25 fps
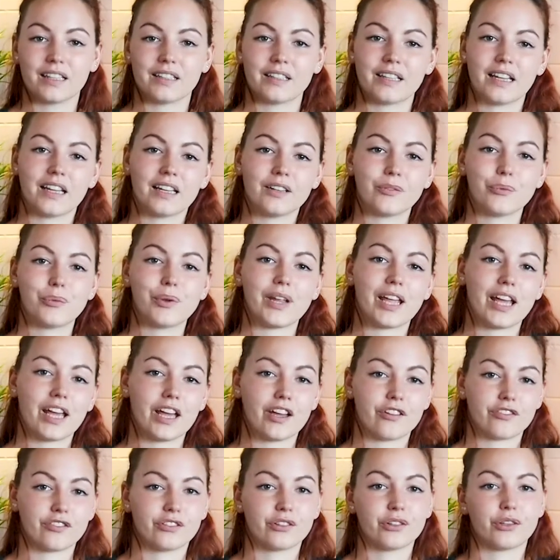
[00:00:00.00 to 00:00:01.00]
Then we
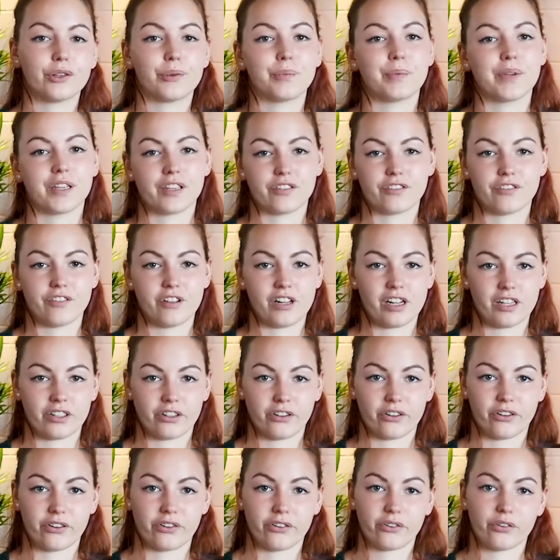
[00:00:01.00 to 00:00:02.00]
have two big
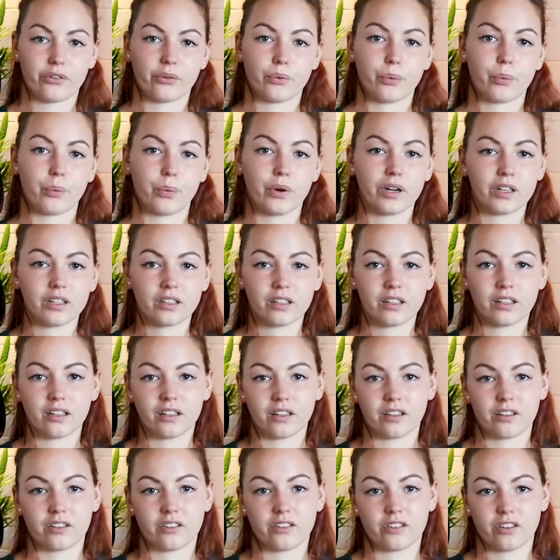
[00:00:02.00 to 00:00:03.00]
filters. One
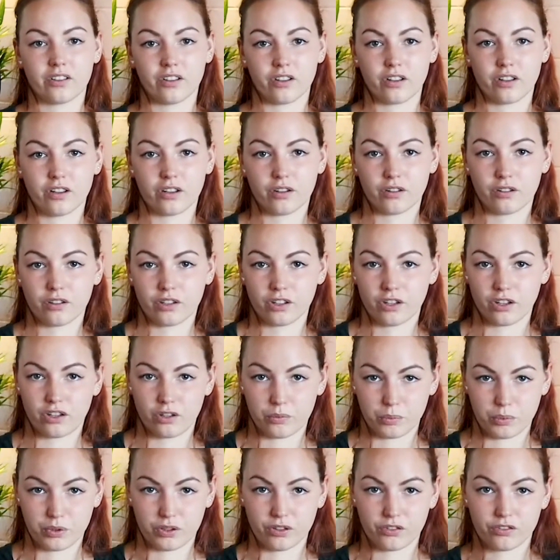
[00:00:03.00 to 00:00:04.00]
is the
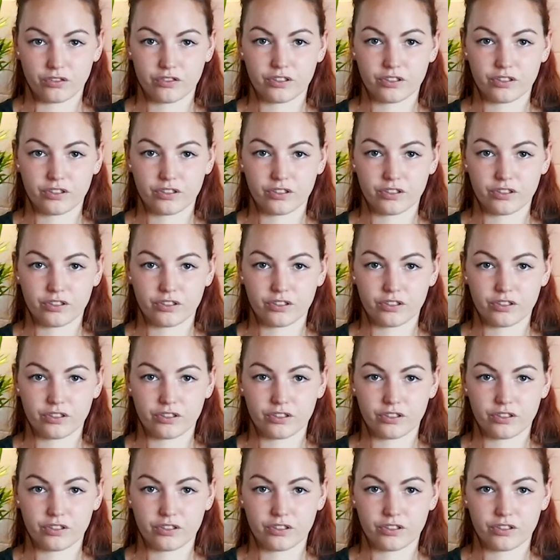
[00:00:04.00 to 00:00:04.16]
carbon